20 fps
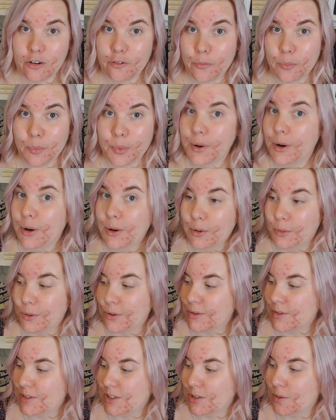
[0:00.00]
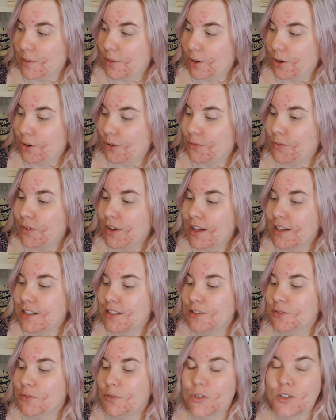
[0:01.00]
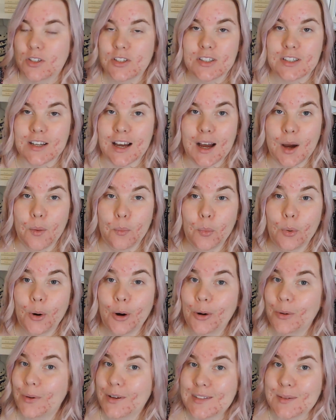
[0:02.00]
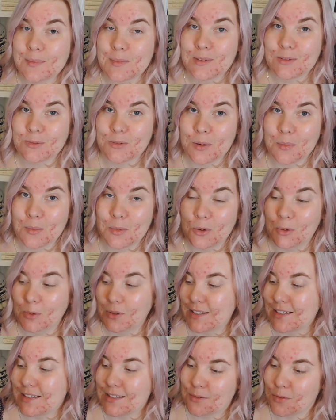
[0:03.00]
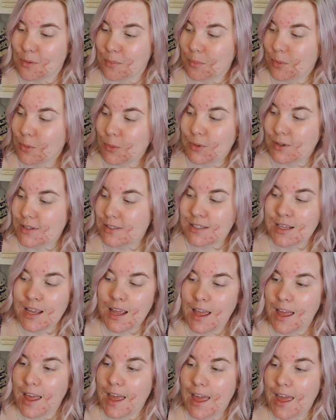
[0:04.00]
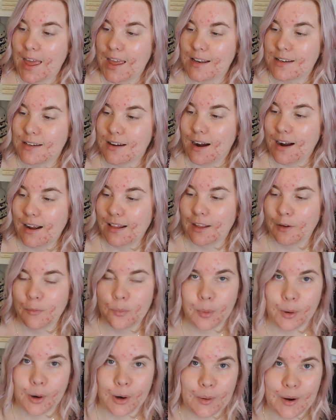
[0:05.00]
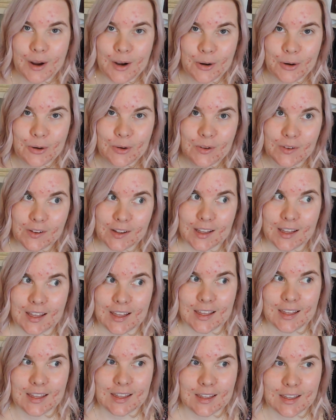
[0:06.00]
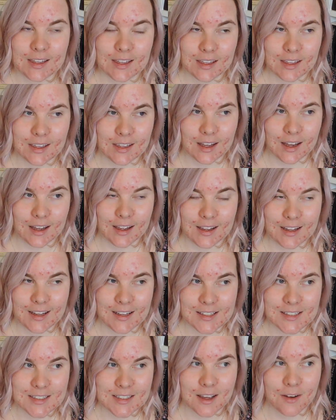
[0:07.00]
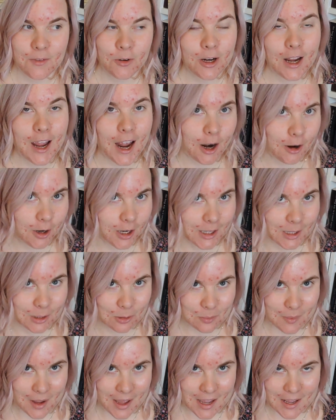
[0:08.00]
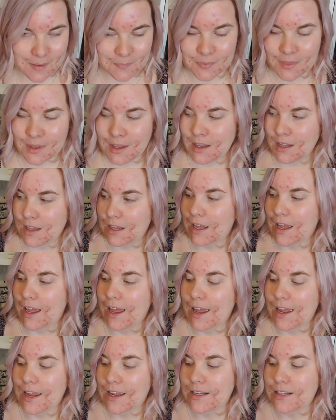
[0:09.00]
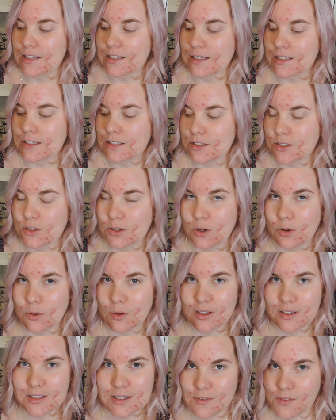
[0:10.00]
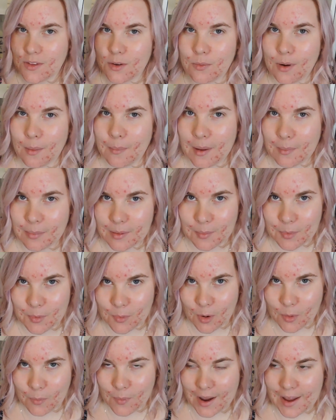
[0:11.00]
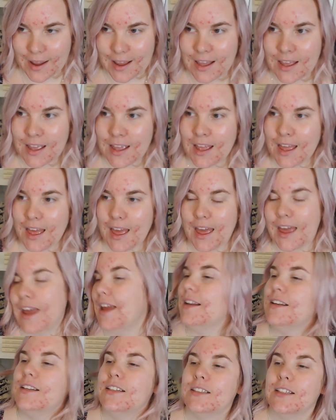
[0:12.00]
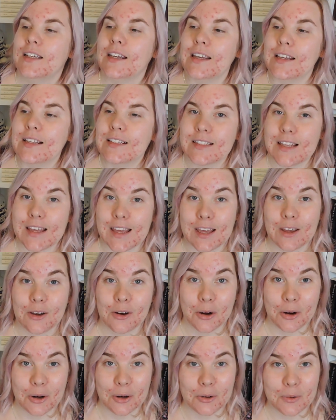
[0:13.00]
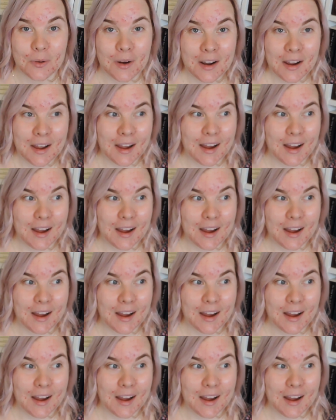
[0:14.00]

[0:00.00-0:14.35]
of Poirot quotes, so a lot of different Poirotisms from all his different books. And I love Poirot. I know he's a very arrogant little man, and can definitely rub people up the wrong way, and his ego